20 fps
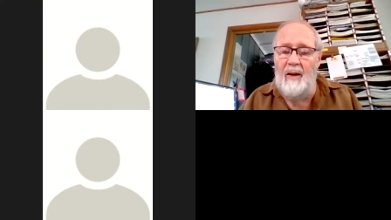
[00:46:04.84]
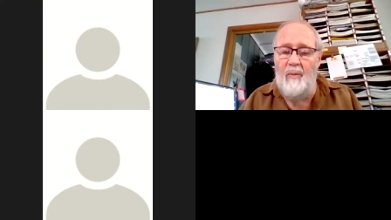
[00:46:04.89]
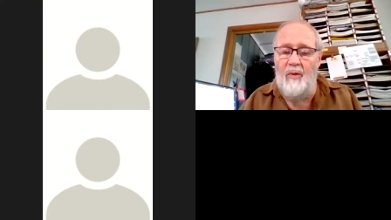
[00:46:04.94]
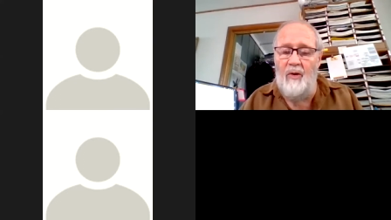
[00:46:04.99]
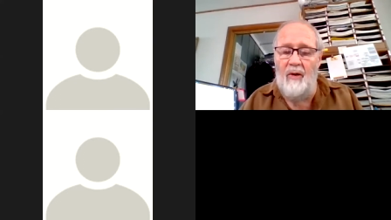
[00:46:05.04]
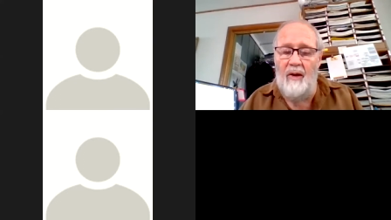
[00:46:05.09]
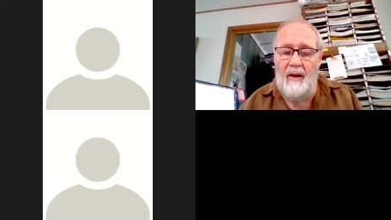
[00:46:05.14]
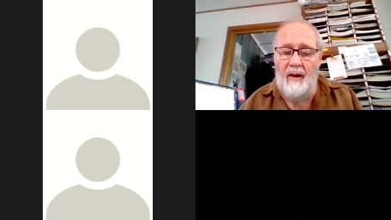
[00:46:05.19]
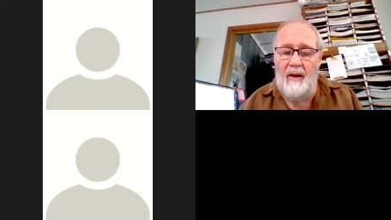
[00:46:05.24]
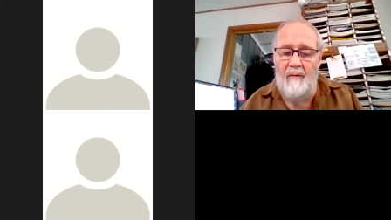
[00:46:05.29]

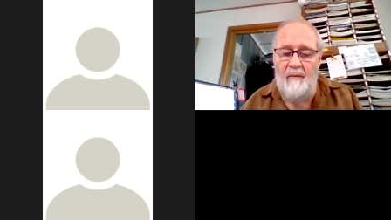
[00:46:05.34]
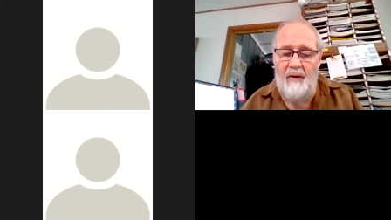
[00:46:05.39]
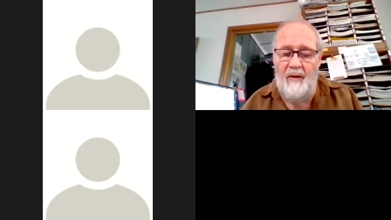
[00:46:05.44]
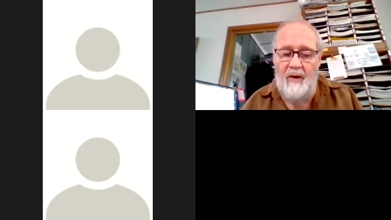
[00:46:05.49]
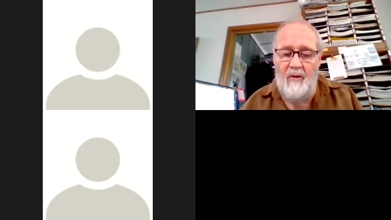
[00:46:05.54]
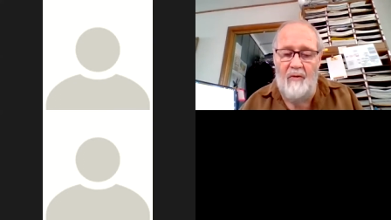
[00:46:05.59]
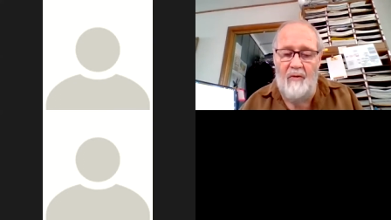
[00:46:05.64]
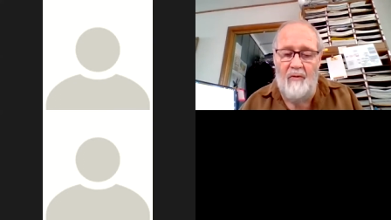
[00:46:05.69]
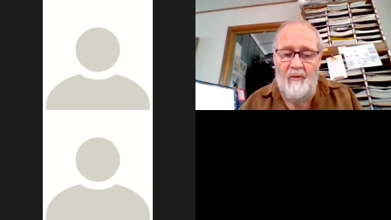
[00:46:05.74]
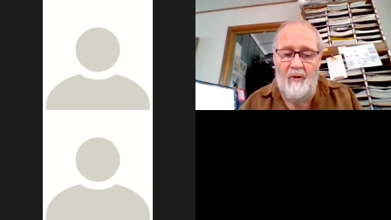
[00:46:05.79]
number, and
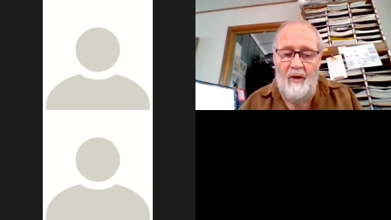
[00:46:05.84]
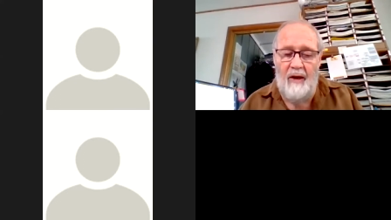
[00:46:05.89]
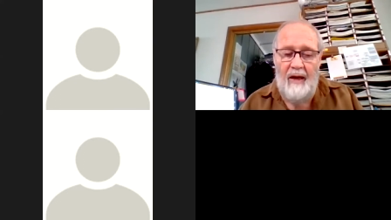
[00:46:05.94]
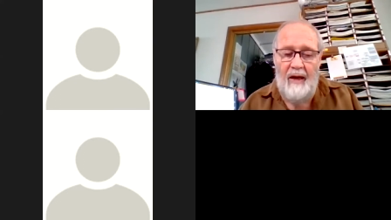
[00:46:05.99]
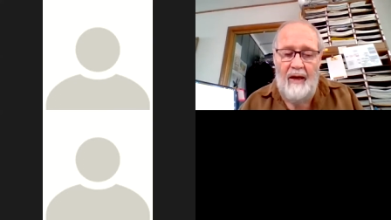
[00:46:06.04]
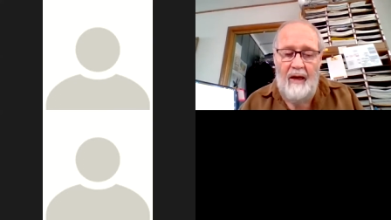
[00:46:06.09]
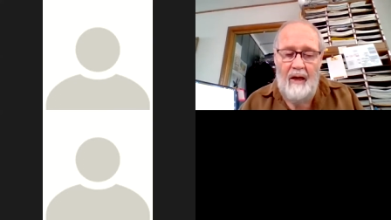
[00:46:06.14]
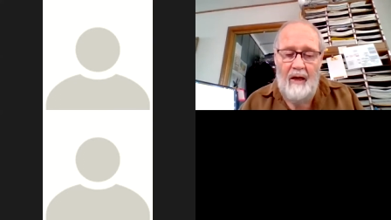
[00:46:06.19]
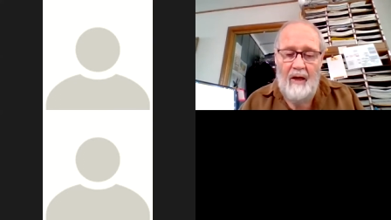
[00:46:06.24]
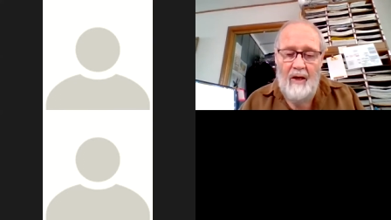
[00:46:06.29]
feel
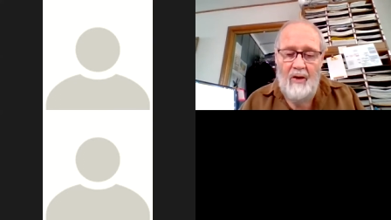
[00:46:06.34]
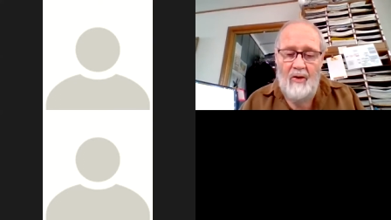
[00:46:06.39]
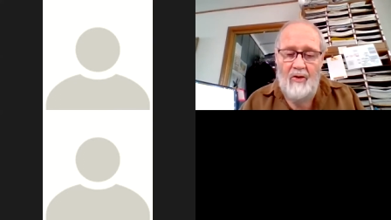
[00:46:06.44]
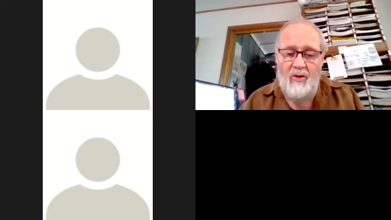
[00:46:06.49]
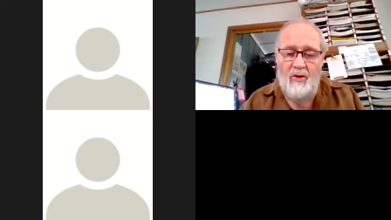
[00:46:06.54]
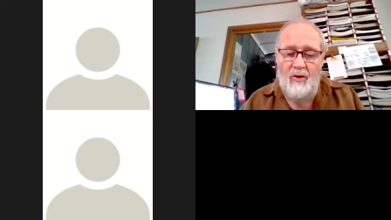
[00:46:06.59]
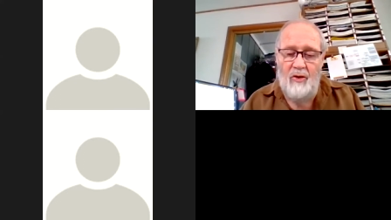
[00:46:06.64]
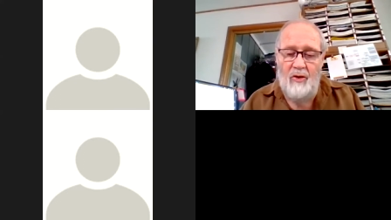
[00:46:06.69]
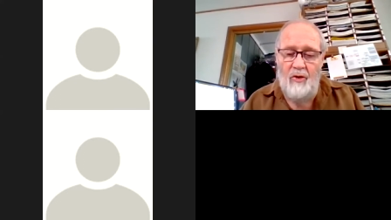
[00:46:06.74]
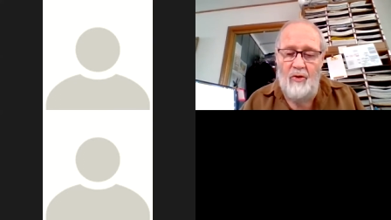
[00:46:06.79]
free
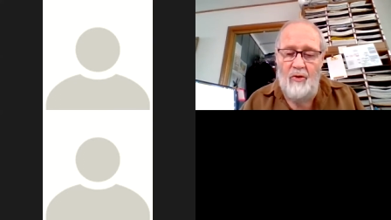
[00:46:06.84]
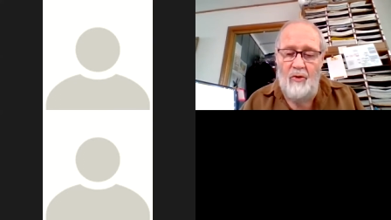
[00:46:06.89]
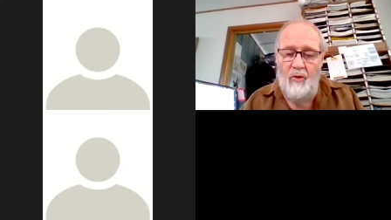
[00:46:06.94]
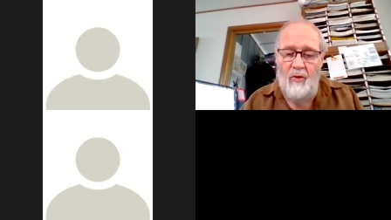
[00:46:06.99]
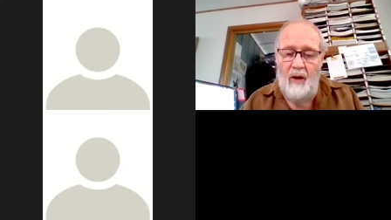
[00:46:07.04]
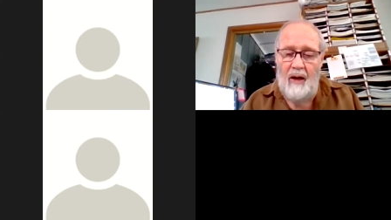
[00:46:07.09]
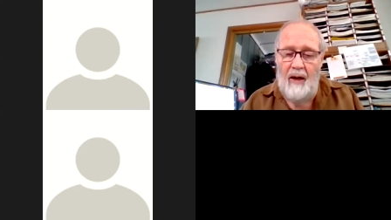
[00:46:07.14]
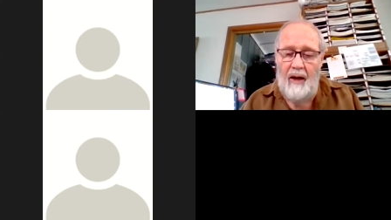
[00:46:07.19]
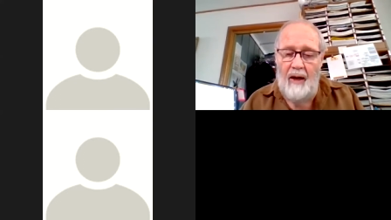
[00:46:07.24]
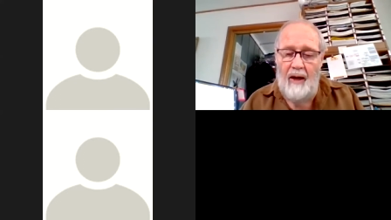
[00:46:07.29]

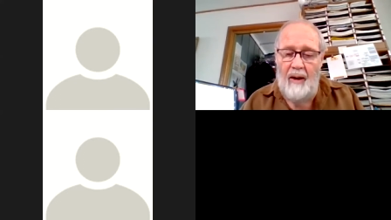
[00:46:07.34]
to